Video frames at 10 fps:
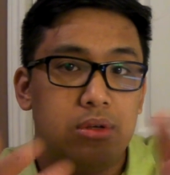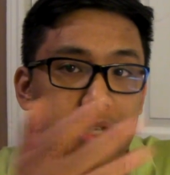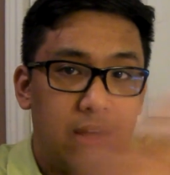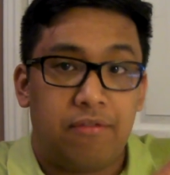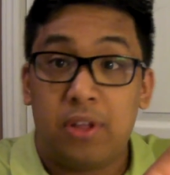
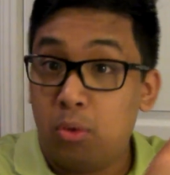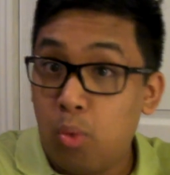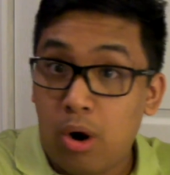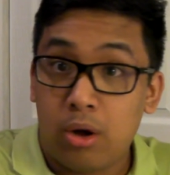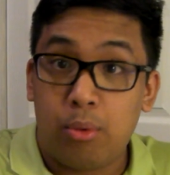definitely
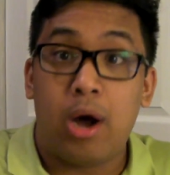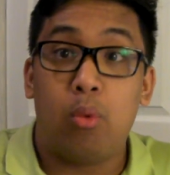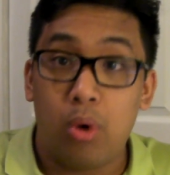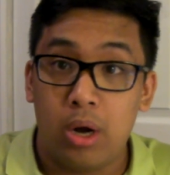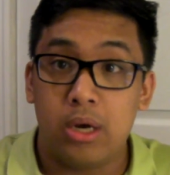won
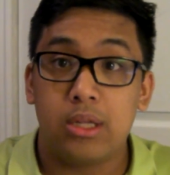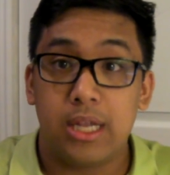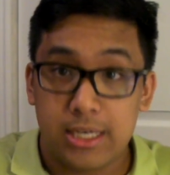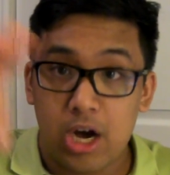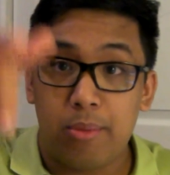round one,
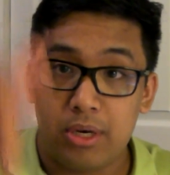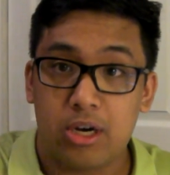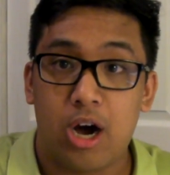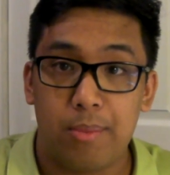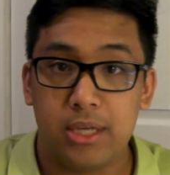then tell me in the
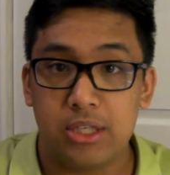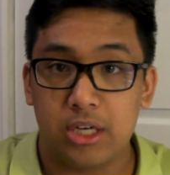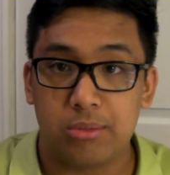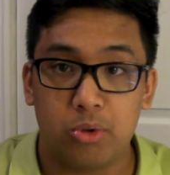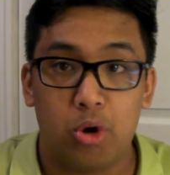comment
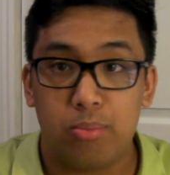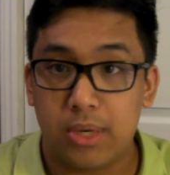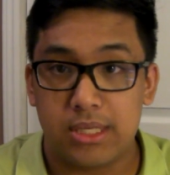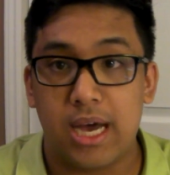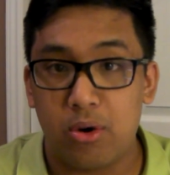section below
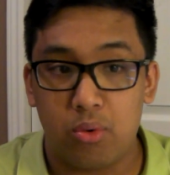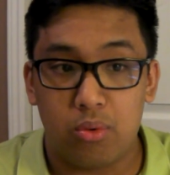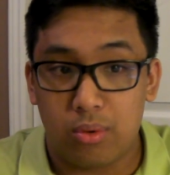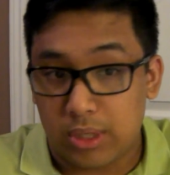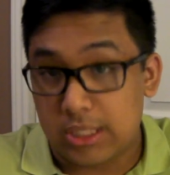because I don't
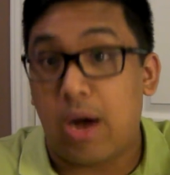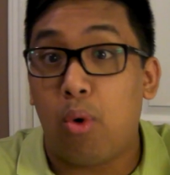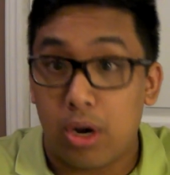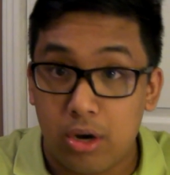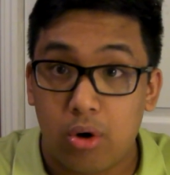because I
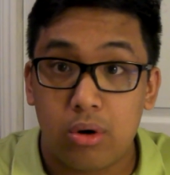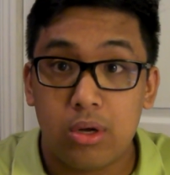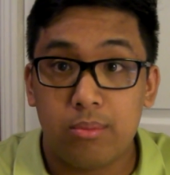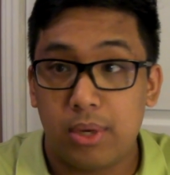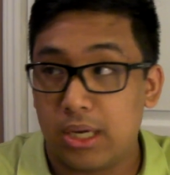want to know
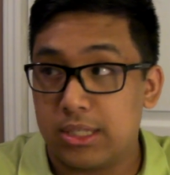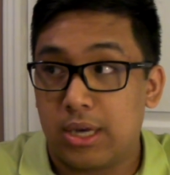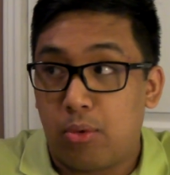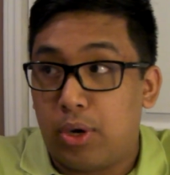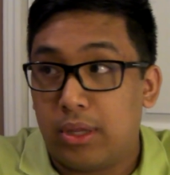
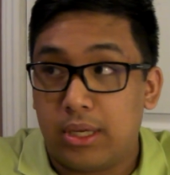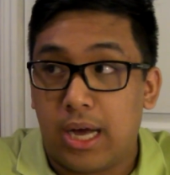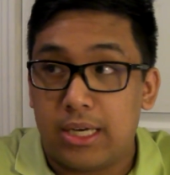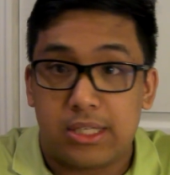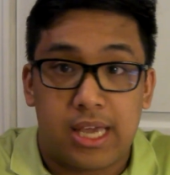because really
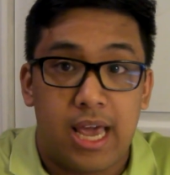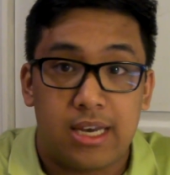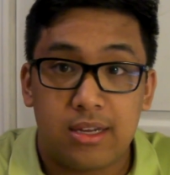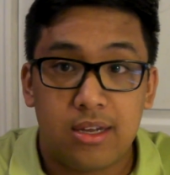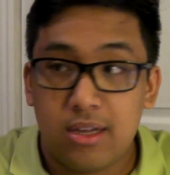I just
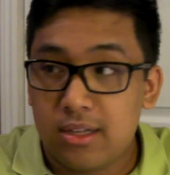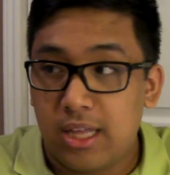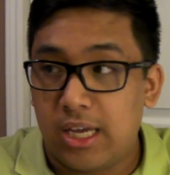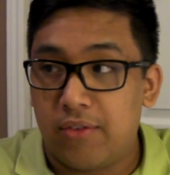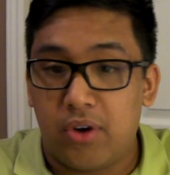can't
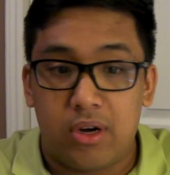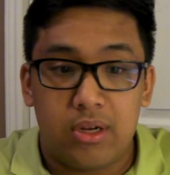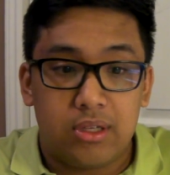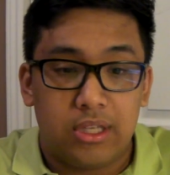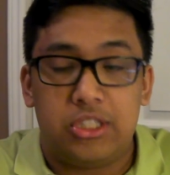think of a
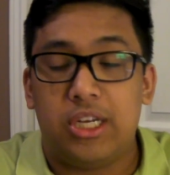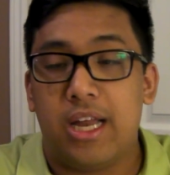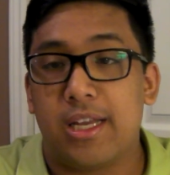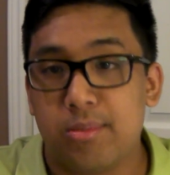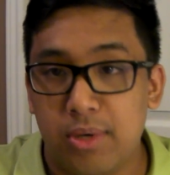legit
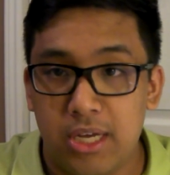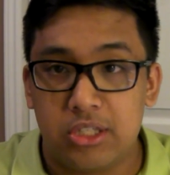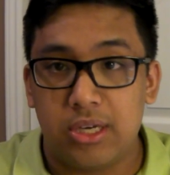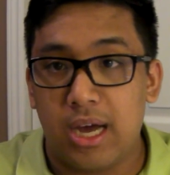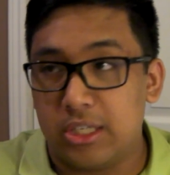
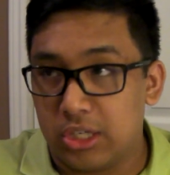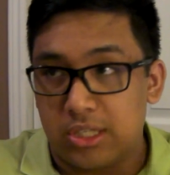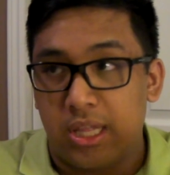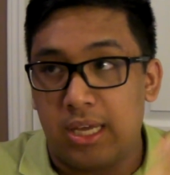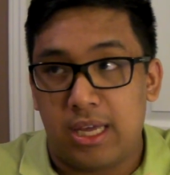explanation. I
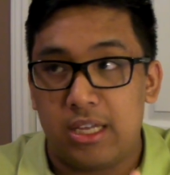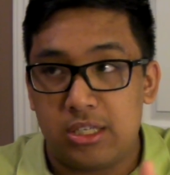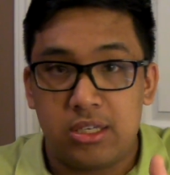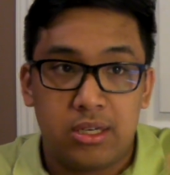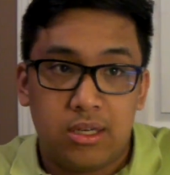just think it's